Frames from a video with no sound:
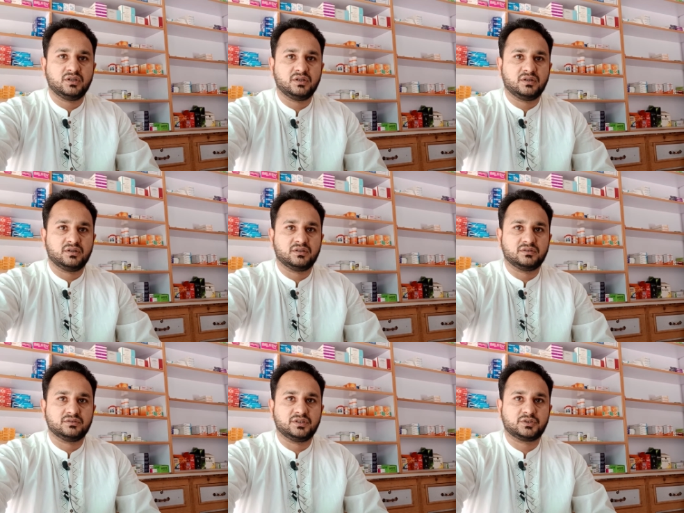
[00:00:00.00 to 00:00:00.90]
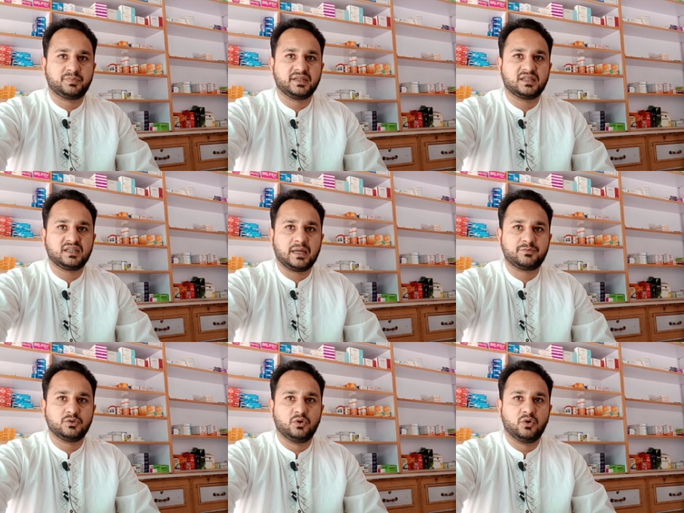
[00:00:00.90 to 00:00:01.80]
the sprinkle
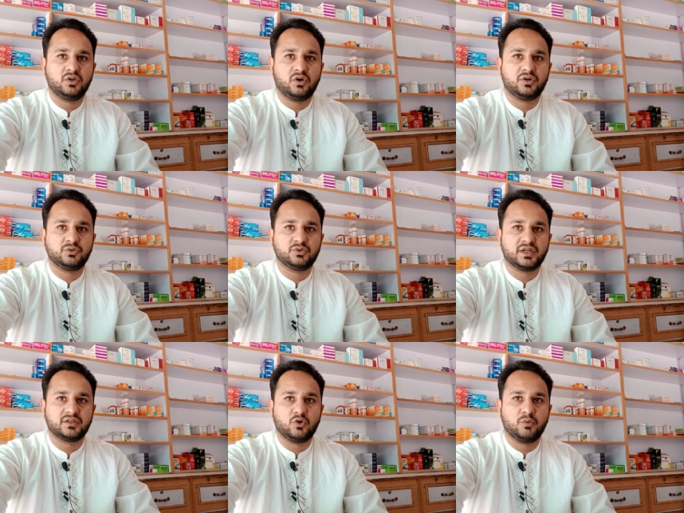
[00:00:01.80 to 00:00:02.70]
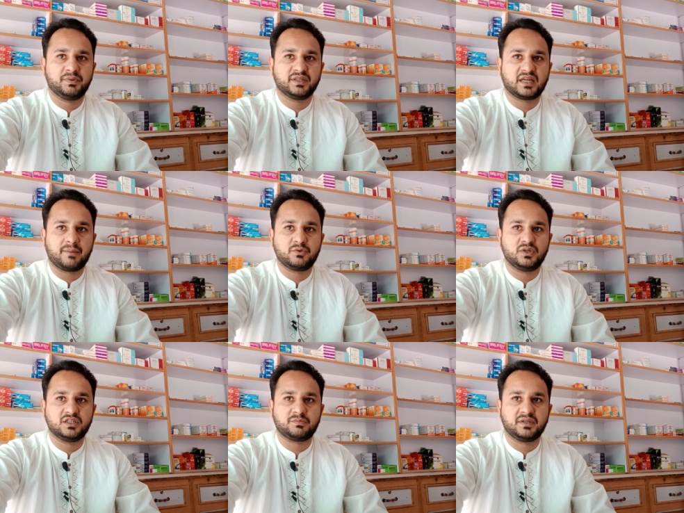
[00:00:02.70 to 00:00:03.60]
capsule whole, or you can open the
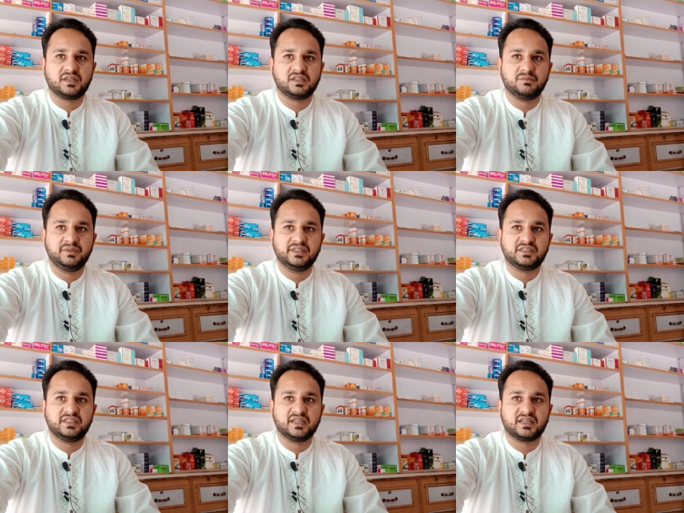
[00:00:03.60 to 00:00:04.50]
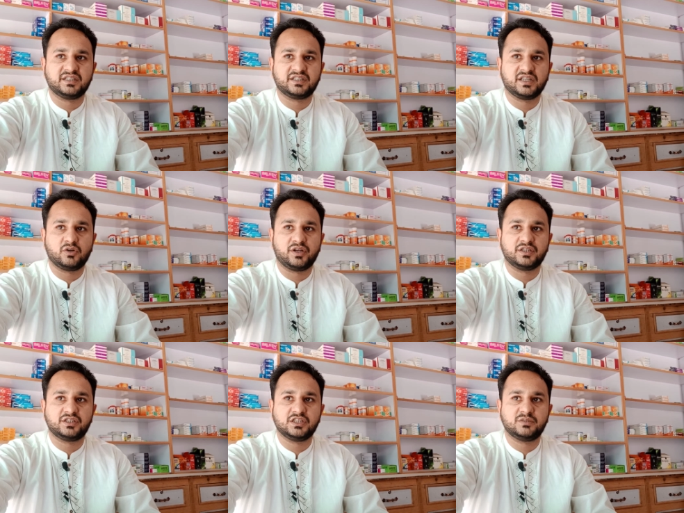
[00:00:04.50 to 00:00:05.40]
capsule and sprinkle the beads they contain on a
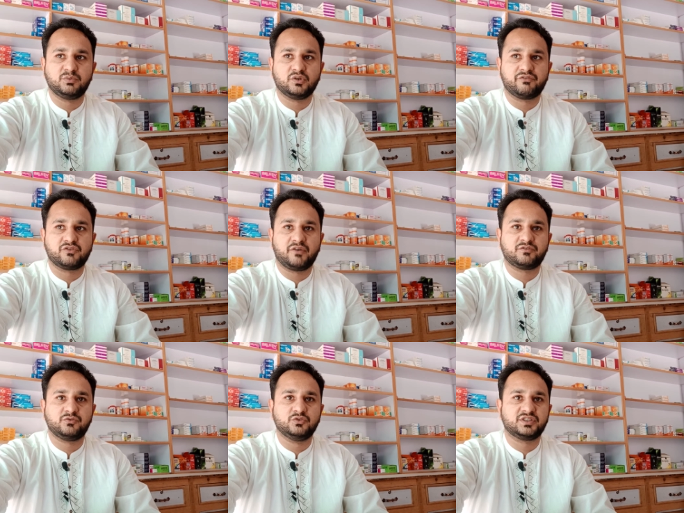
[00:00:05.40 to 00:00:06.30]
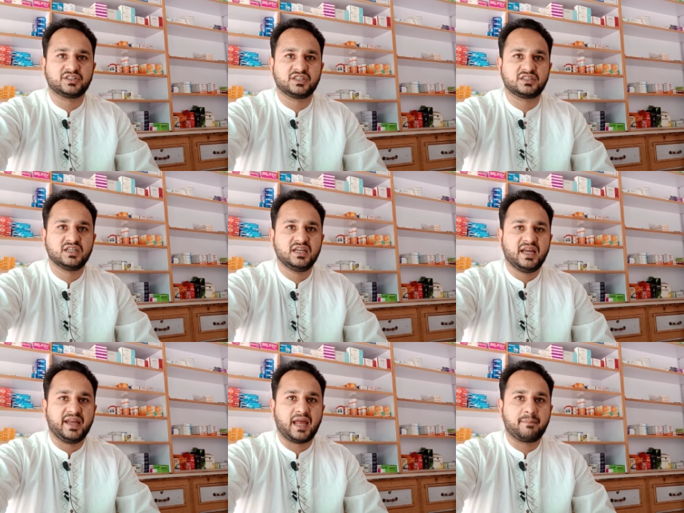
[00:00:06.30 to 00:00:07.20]
teaspoon of soft food such as
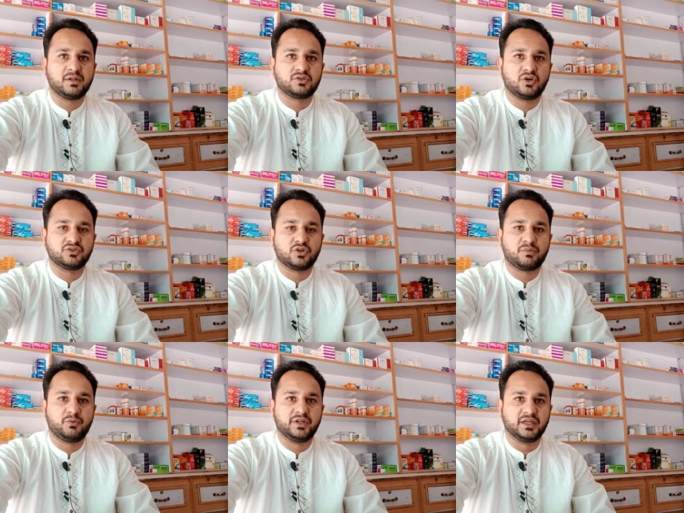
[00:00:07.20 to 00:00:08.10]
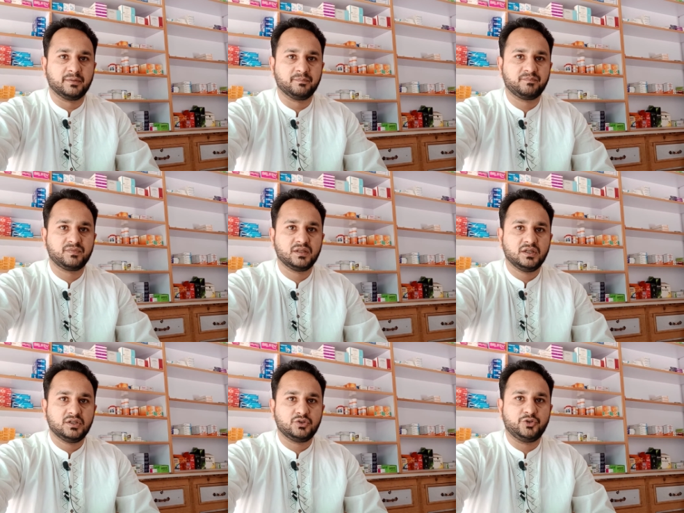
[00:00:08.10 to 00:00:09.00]
an apple sauce or pudding.
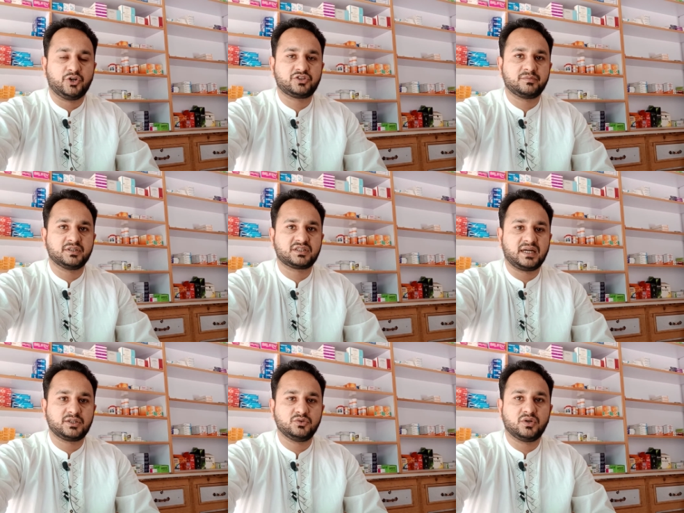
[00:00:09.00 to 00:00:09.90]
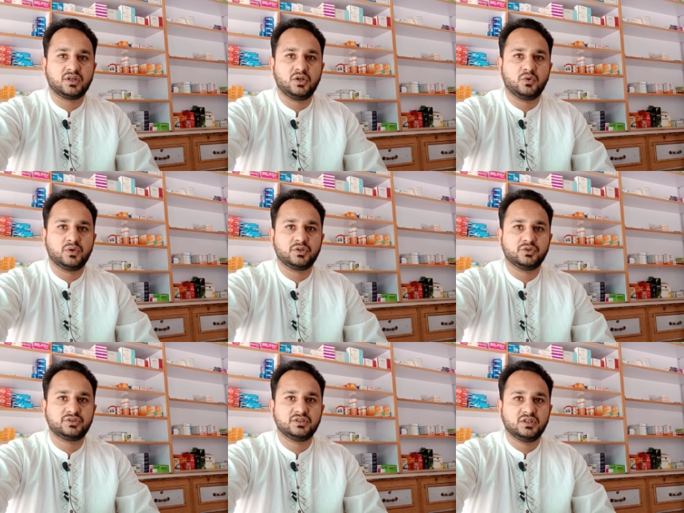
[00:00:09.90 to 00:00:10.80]
Your doctor may start you on a lower
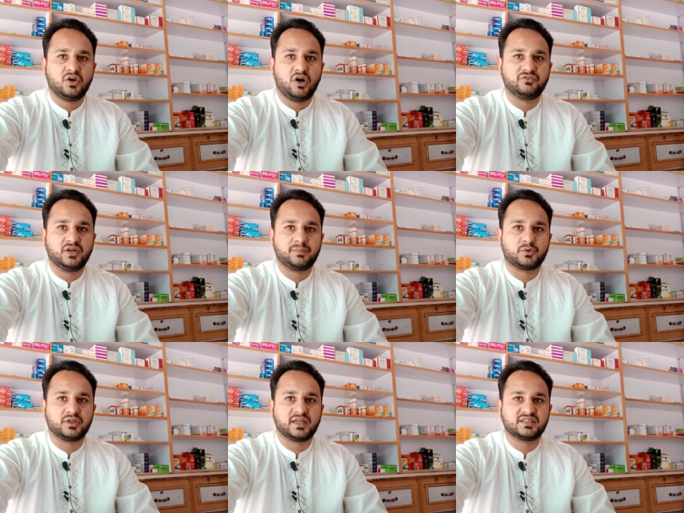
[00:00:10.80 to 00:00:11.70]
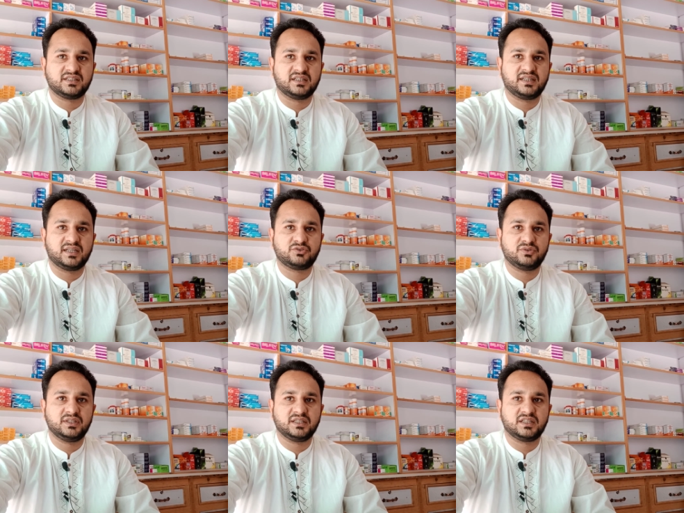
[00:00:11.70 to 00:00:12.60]
dose of valproic acid and
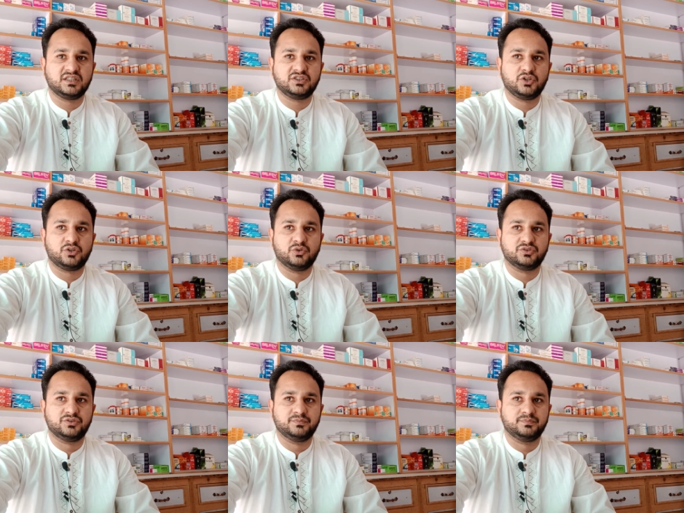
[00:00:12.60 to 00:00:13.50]
gradually increase your dose.